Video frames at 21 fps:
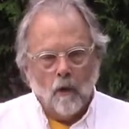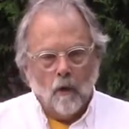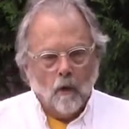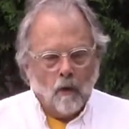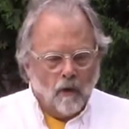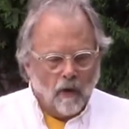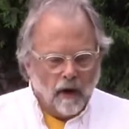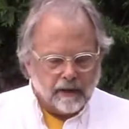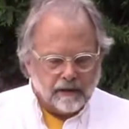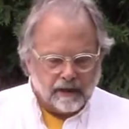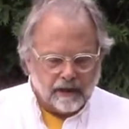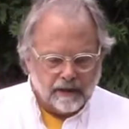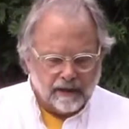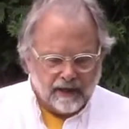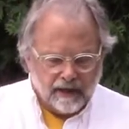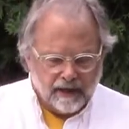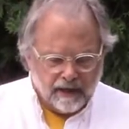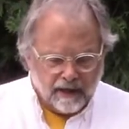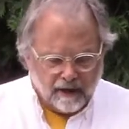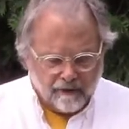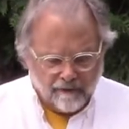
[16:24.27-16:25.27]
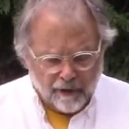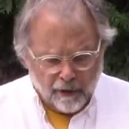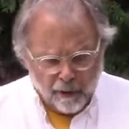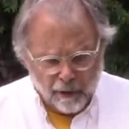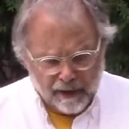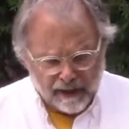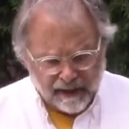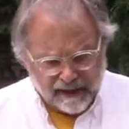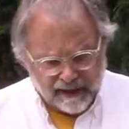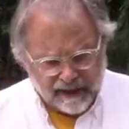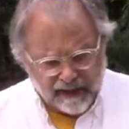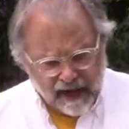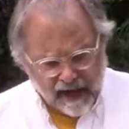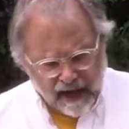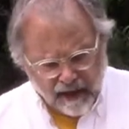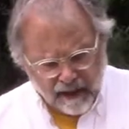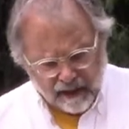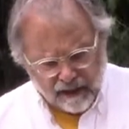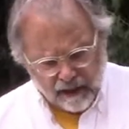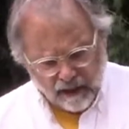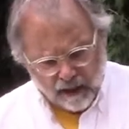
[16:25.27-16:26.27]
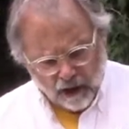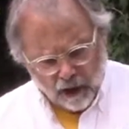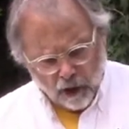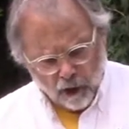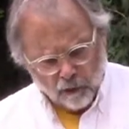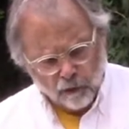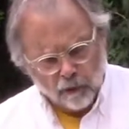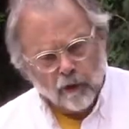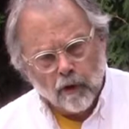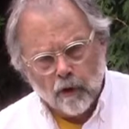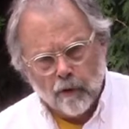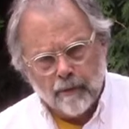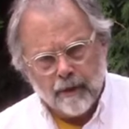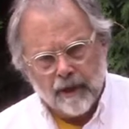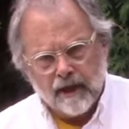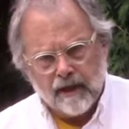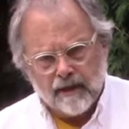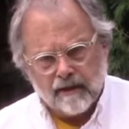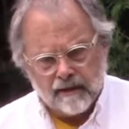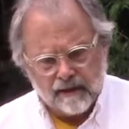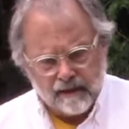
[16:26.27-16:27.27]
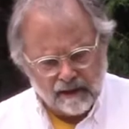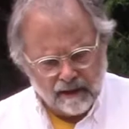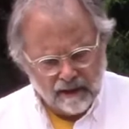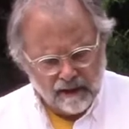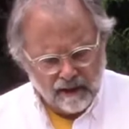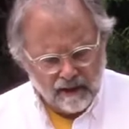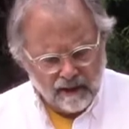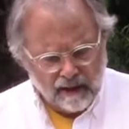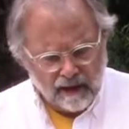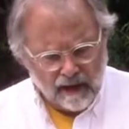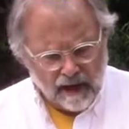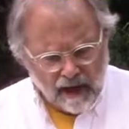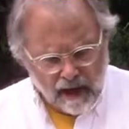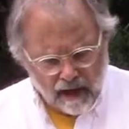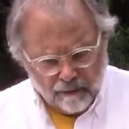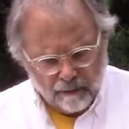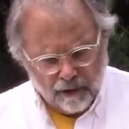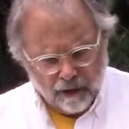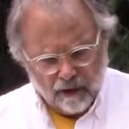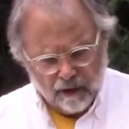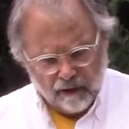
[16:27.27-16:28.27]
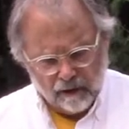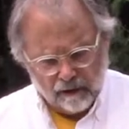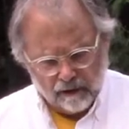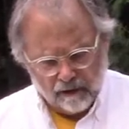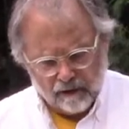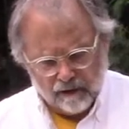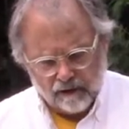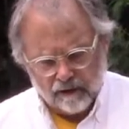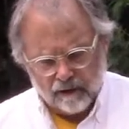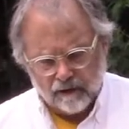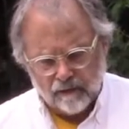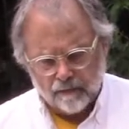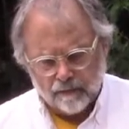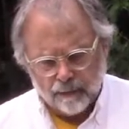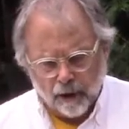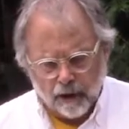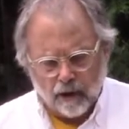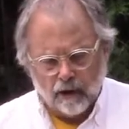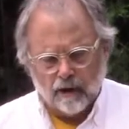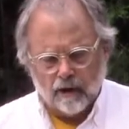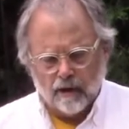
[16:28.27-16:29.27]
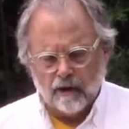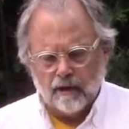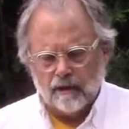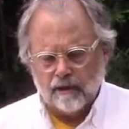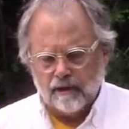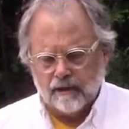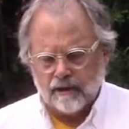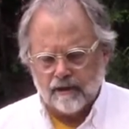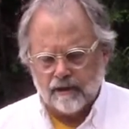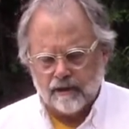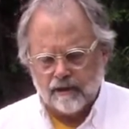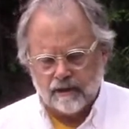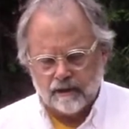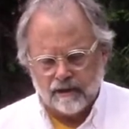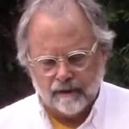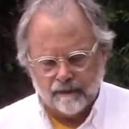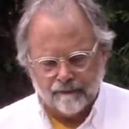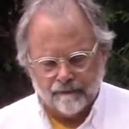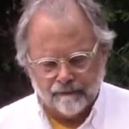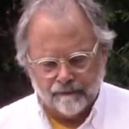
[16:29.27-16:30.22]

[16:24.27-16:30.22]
"What did he give you instead? Rubies, emeralds, pearls?"